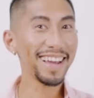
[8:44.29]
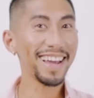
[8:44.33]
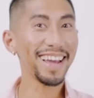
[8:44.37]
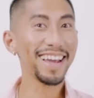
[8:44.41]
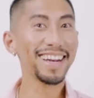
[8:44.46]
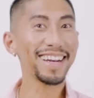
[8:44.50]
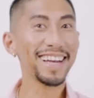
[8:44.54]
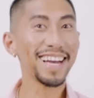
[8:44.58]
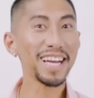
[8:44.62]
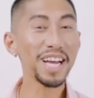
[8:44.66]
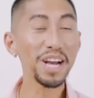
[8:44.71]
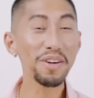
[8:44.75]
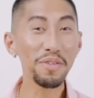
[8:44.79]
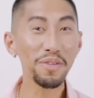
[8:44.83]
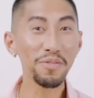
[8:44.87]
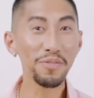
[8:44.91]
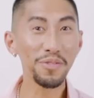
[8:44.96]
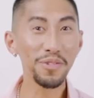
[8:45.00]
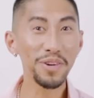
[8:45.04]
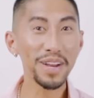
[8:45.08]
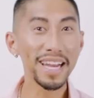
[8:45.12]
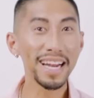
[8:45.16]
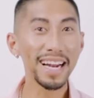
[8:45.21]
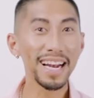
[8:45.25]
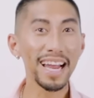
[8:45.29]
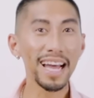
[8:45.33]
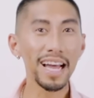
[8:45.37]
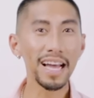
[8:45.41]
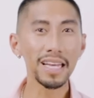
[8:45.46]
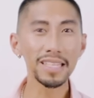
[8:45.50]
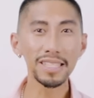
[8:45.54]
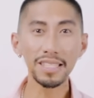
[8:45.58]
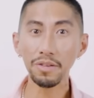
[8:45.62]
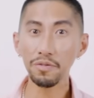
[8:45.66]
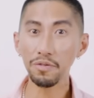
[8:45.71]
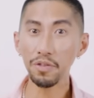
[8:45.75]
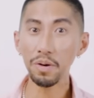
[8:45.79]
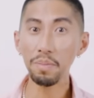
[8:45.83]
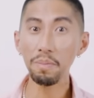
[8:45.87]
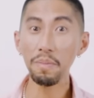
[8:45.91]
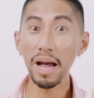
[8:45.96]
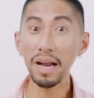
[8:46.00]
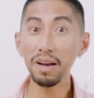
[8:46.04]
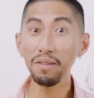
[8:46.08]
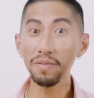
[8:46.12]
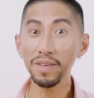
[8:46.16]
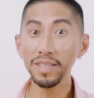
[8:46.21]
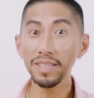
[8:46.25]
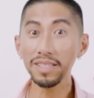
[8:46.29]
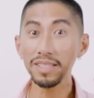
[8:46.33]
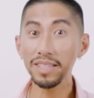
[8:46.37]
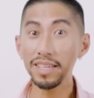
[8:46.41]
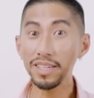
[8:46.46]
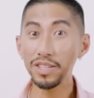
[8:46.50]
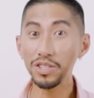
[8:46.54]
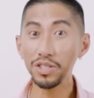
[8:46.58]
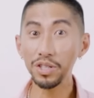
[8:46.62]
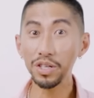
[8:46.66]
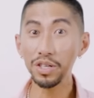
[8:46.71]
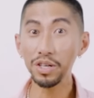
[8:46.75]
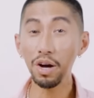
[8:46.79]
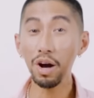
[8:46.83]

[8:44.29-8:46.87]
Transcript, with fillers: and I have a free class for manifestation